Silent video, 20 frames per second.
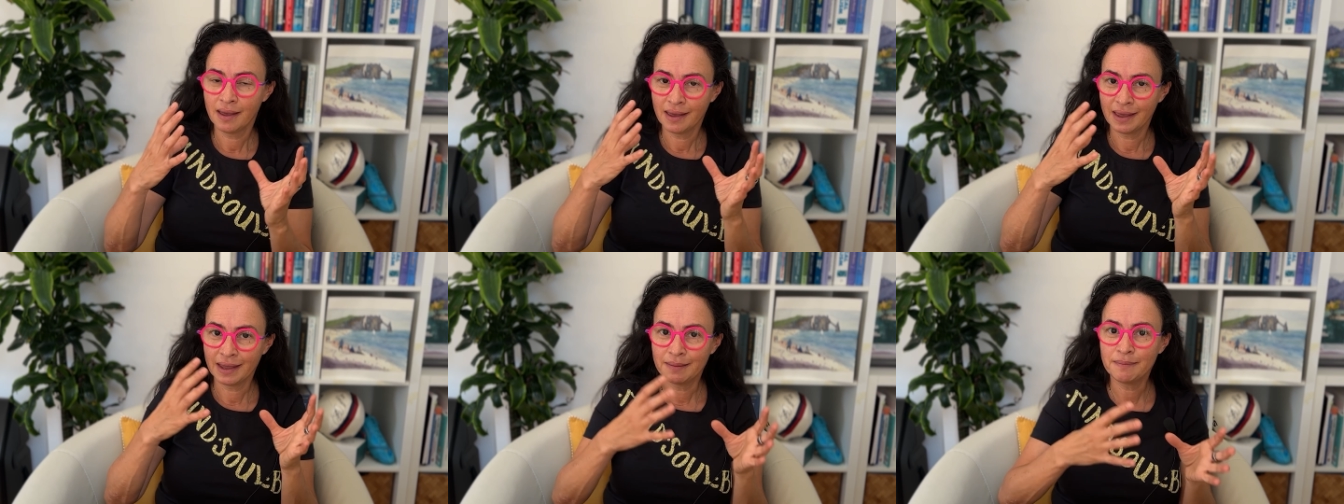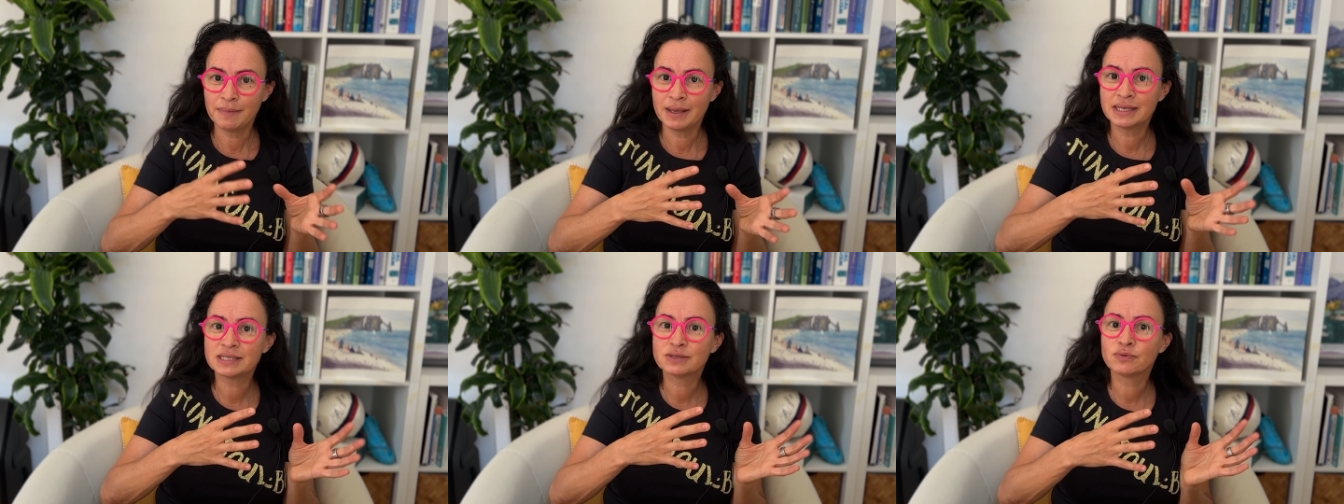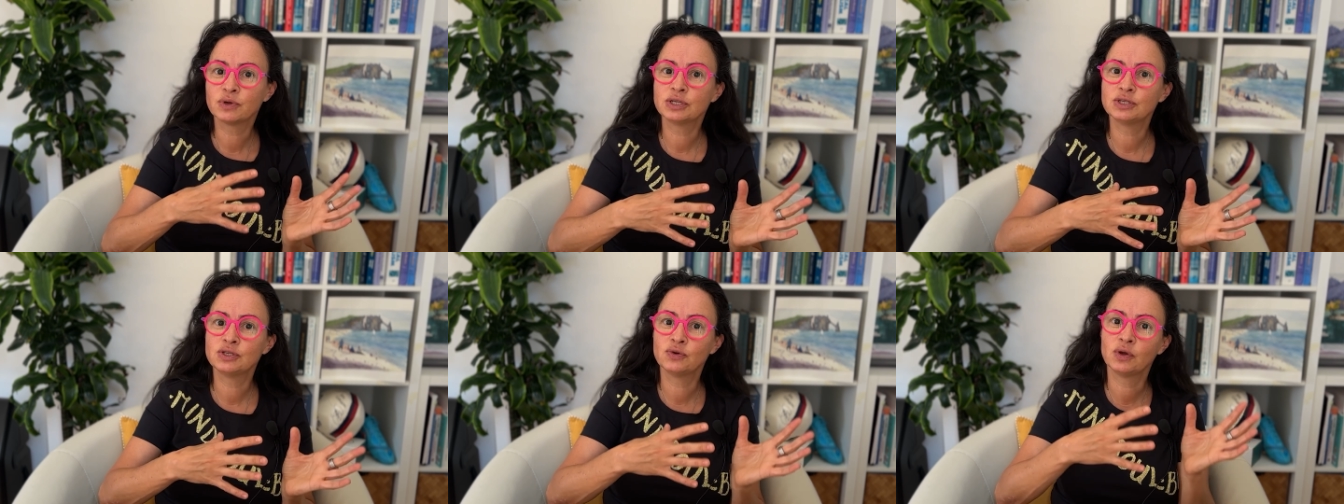it means
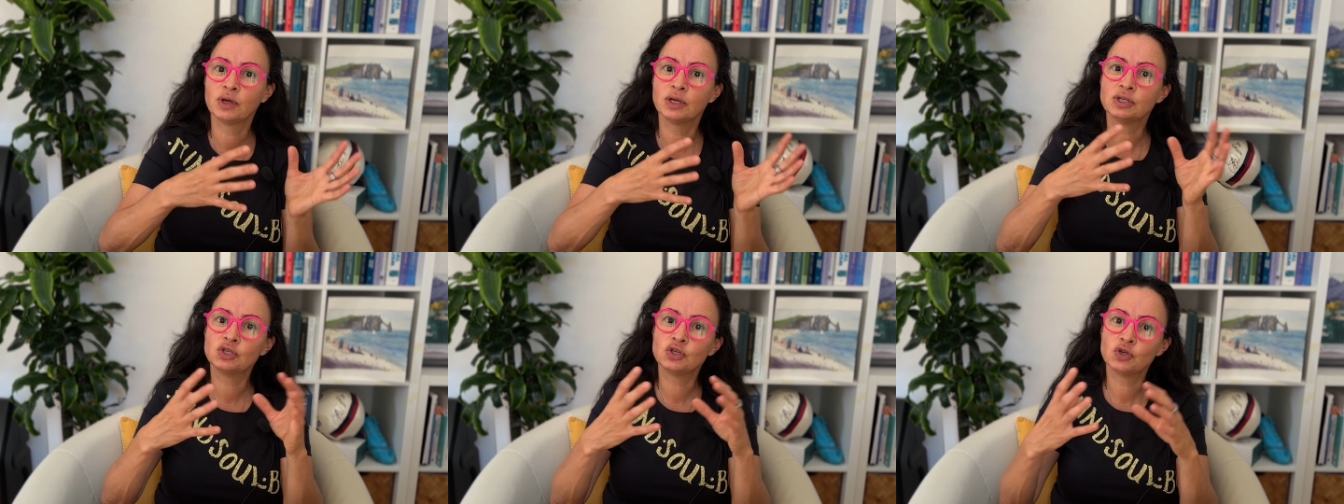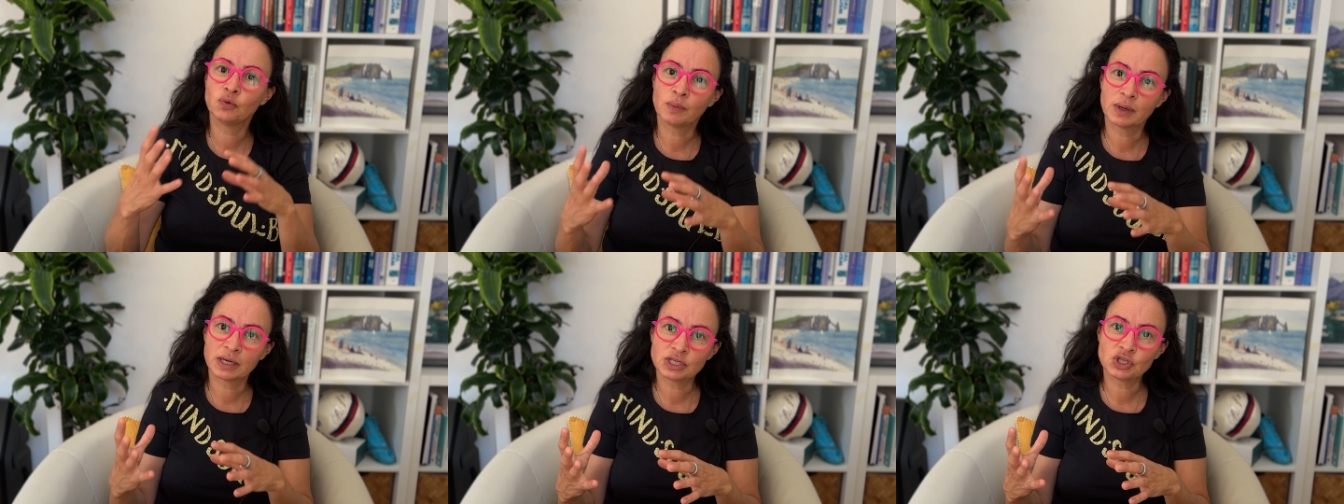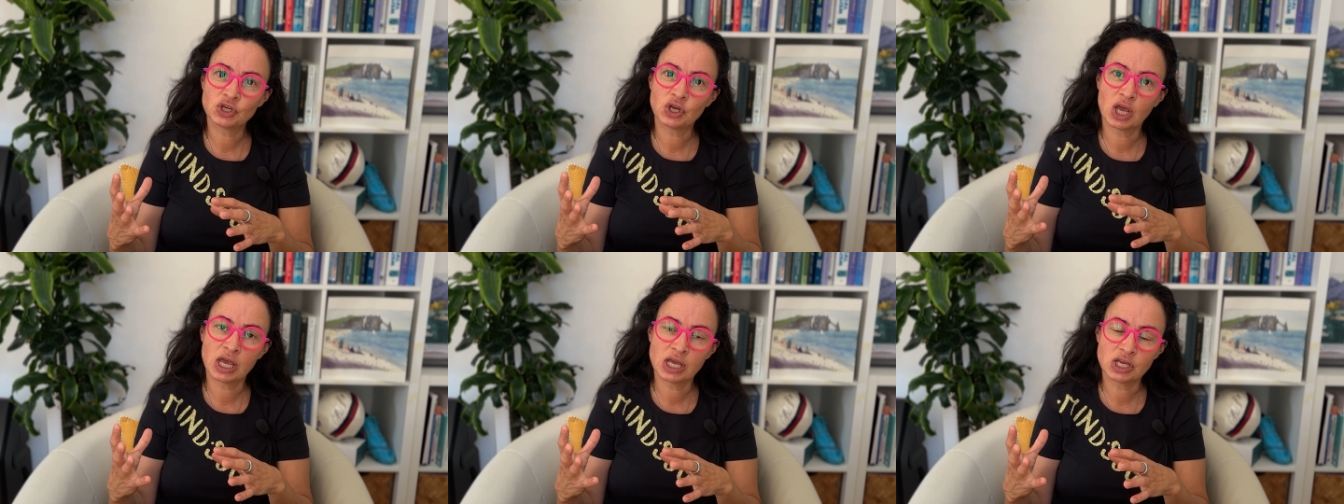we're doing too
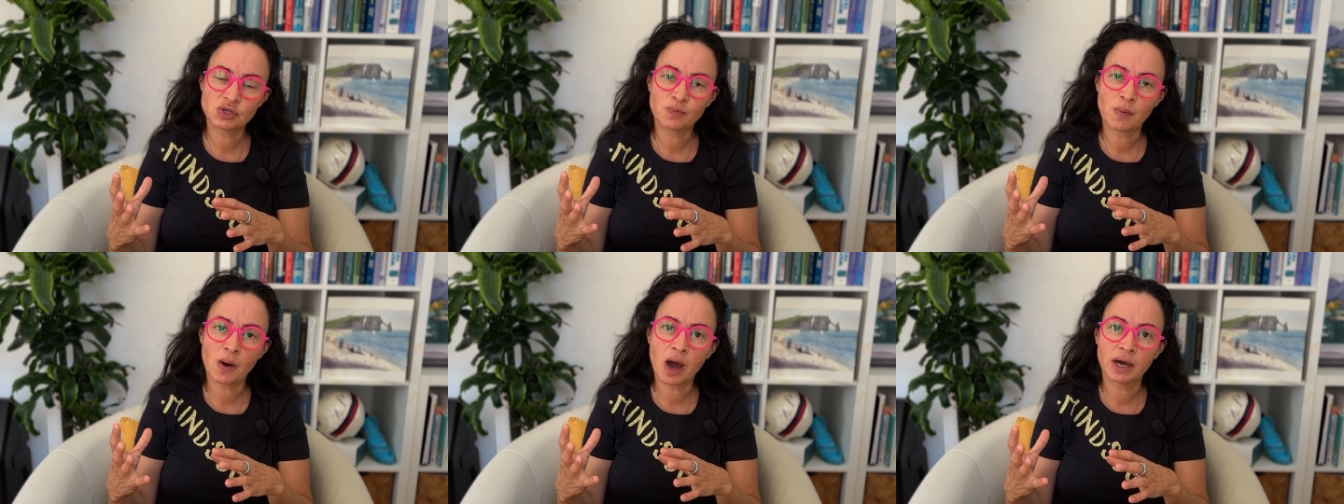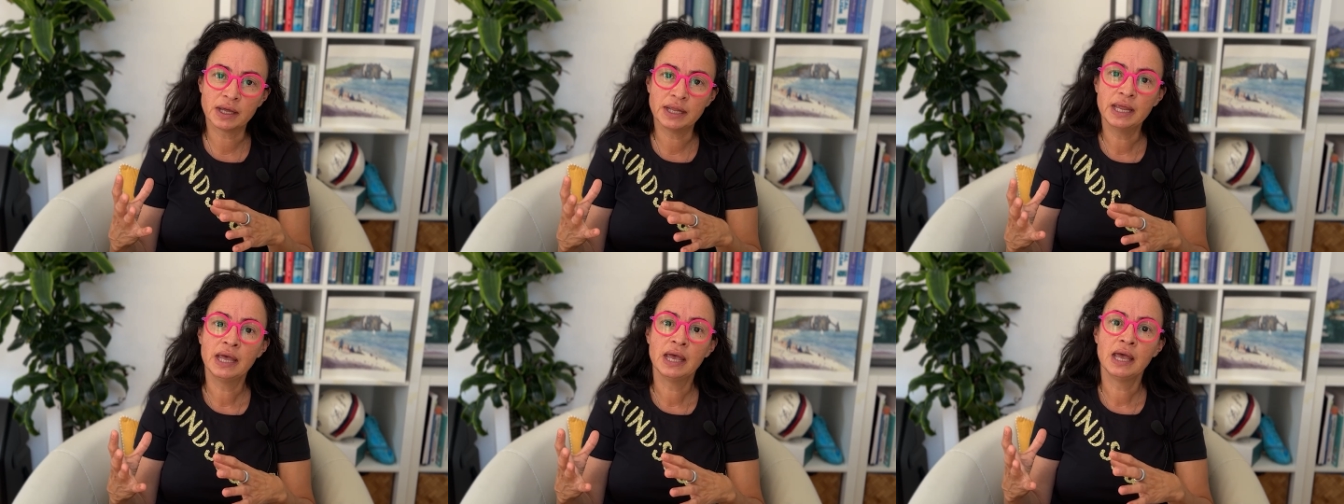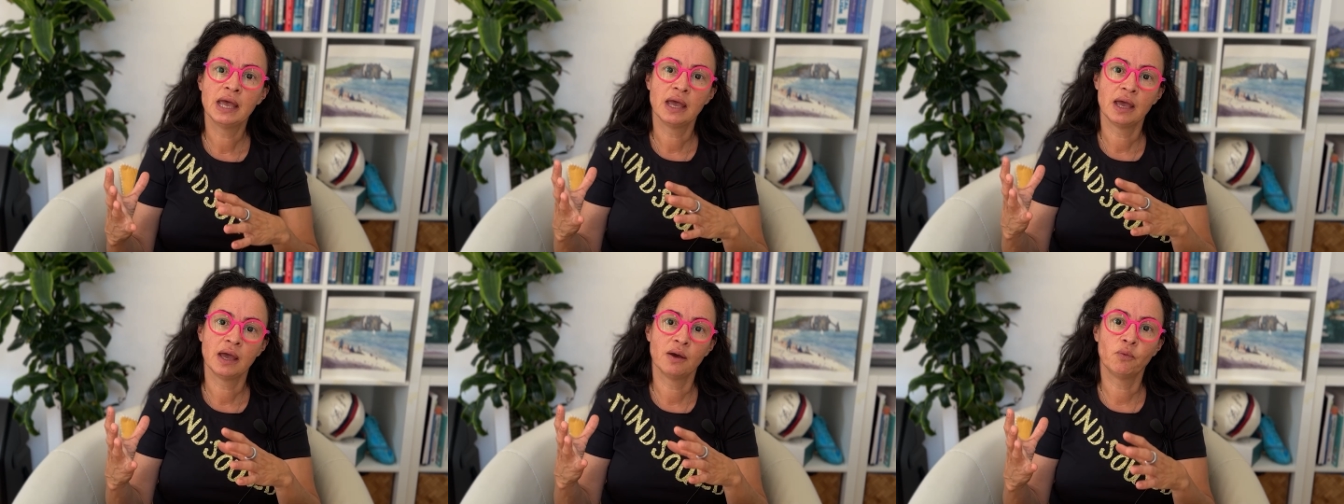much HBOT
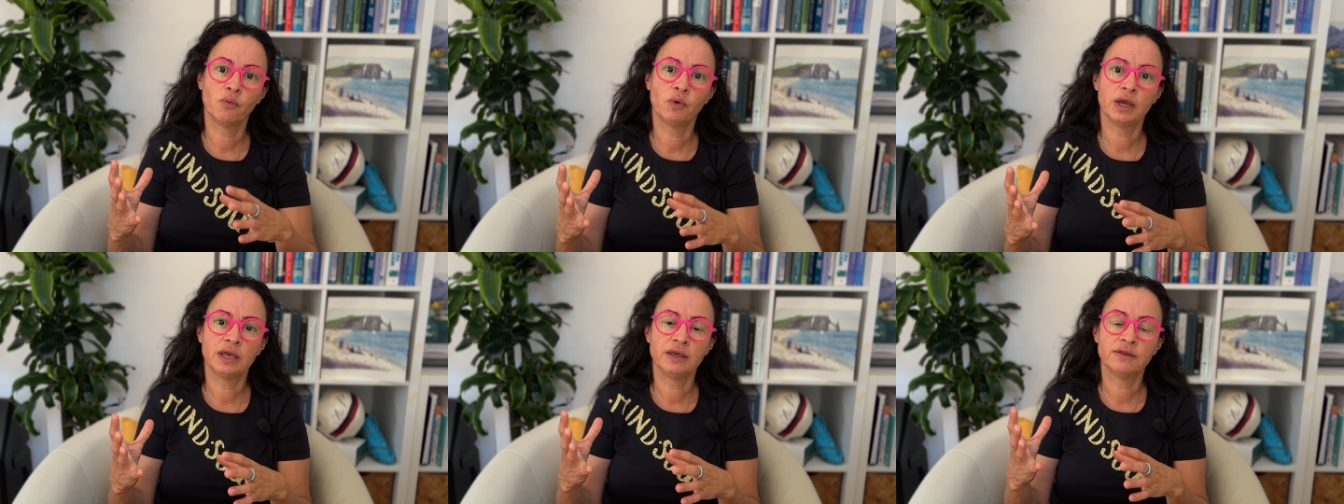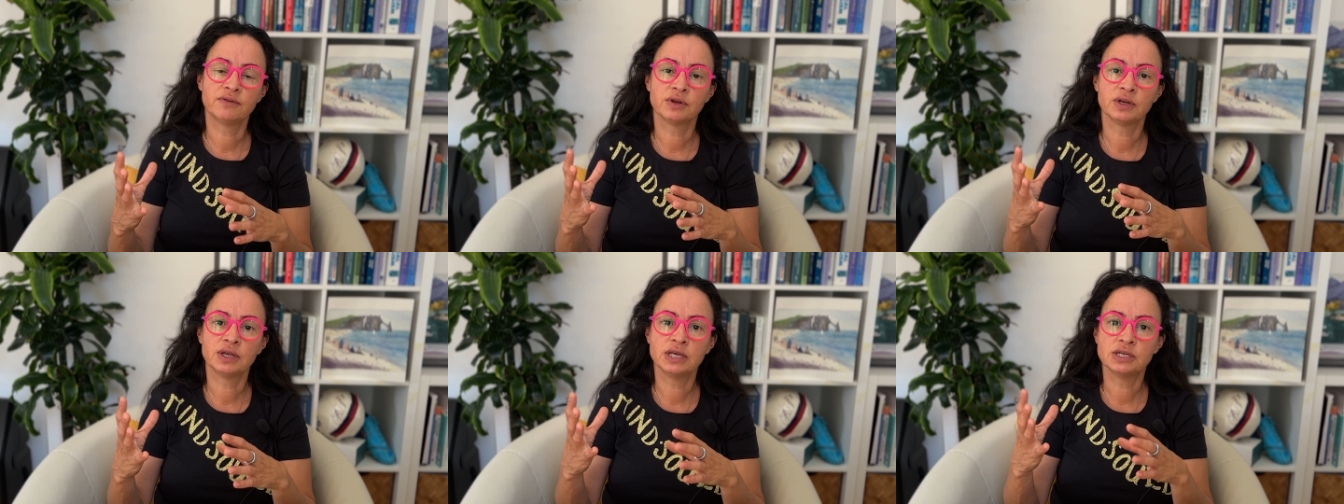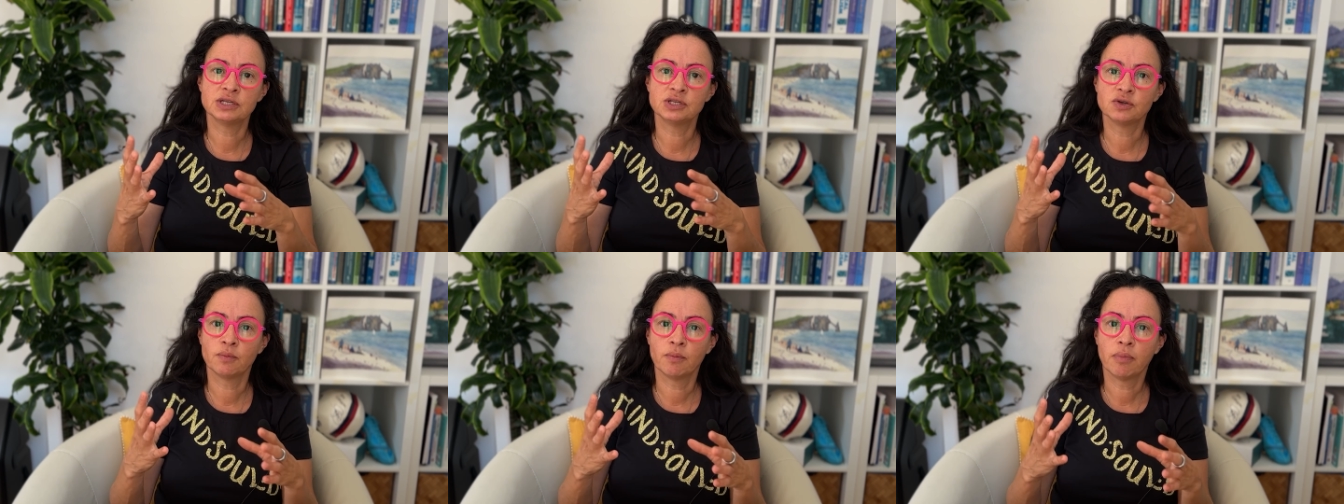and we either
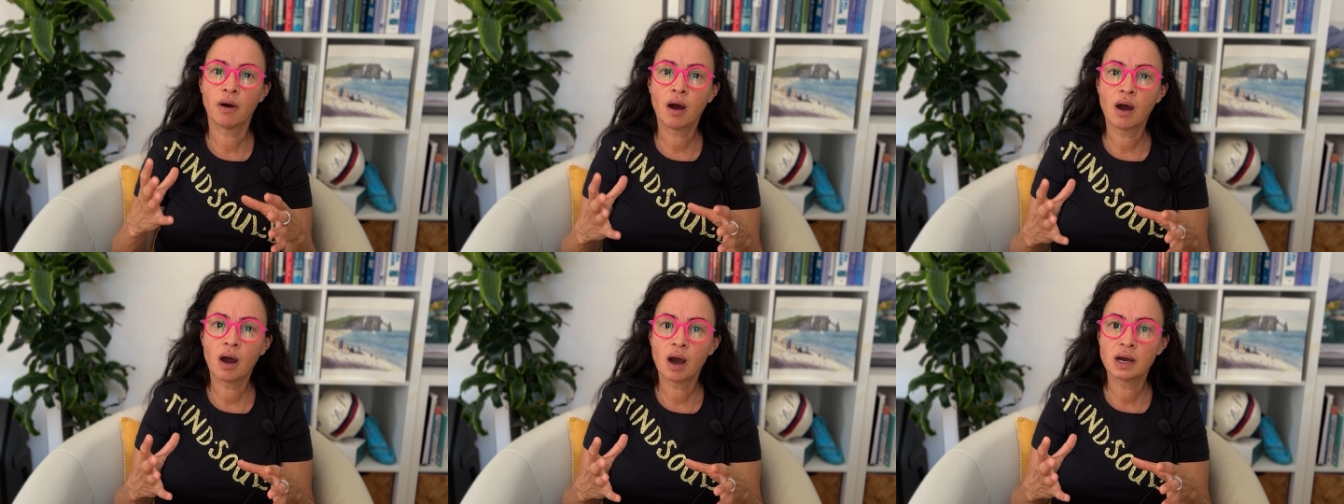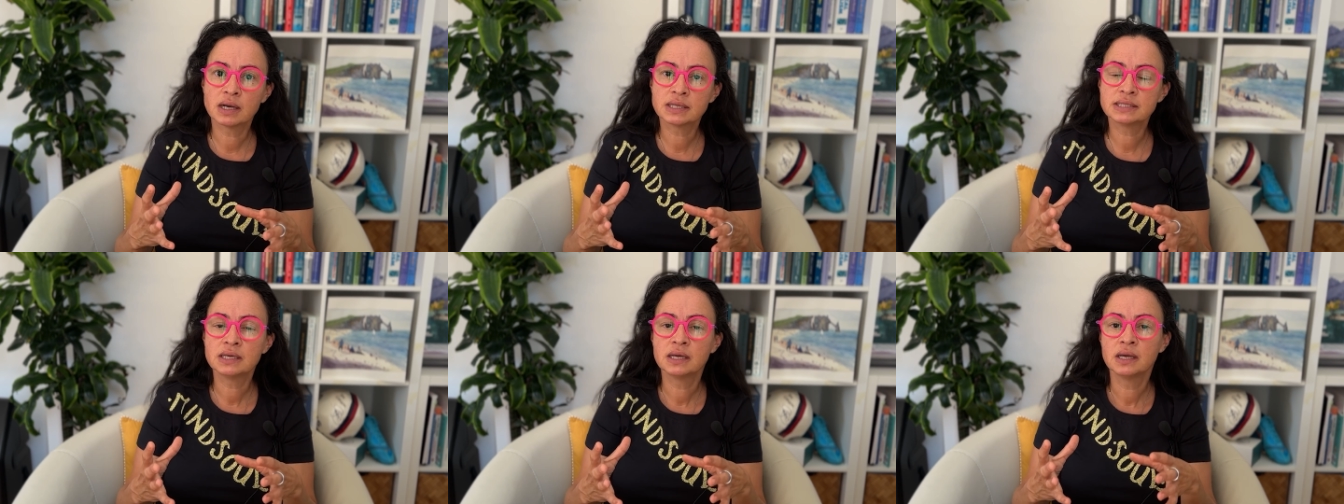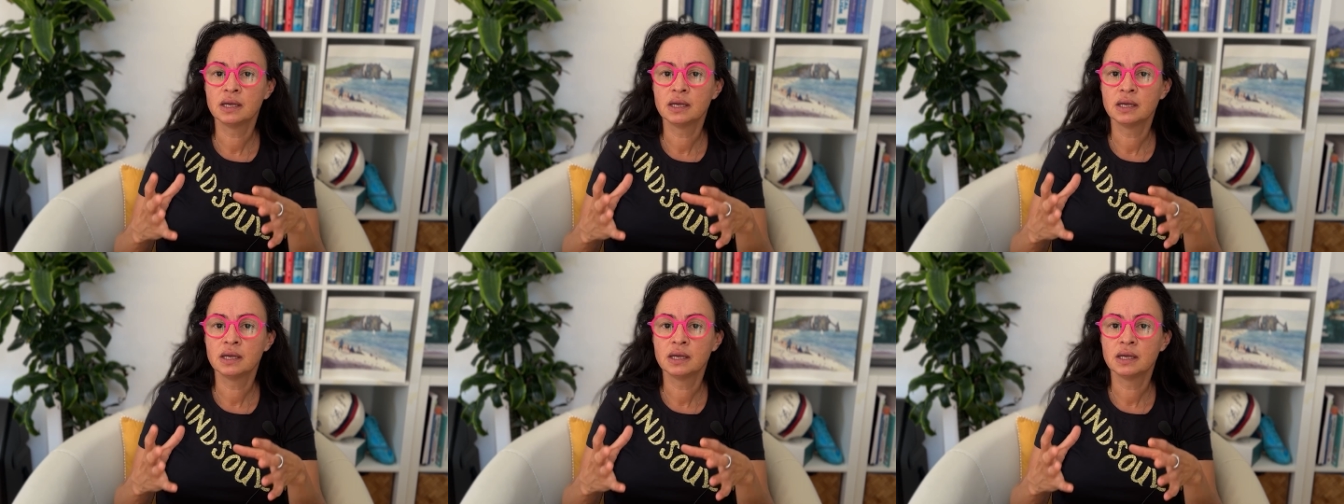need to pause,